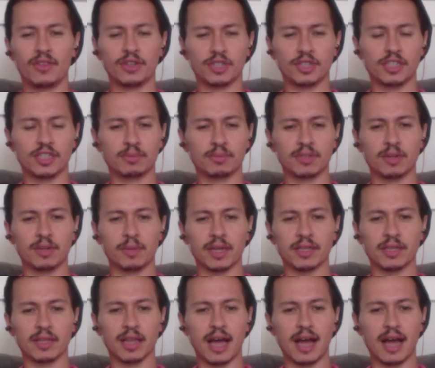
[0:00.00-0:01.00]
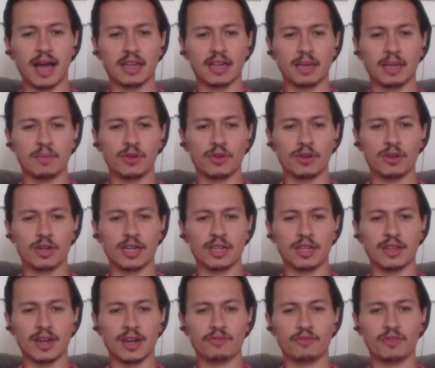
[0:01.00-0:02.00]
There's something about the Latin community
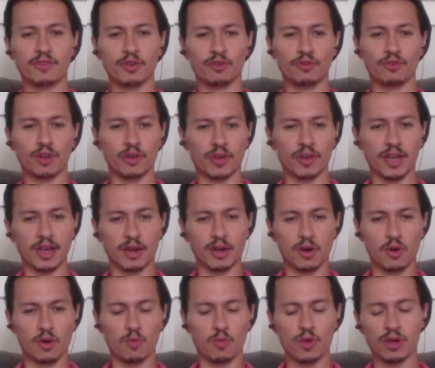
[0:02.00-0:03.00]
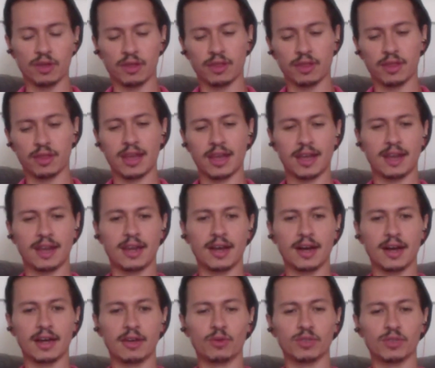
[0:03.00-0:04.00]
that I feel very at home with, and
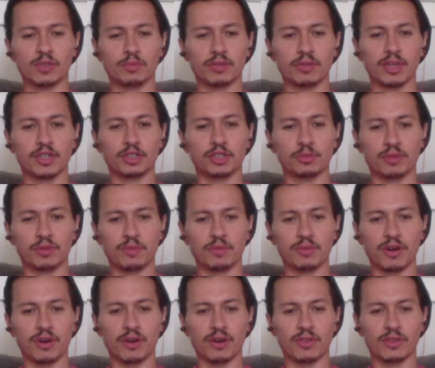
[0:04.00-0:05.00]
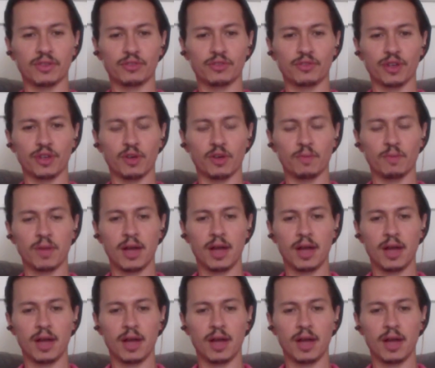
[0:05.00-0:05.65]
it was a pleasure being part of this film.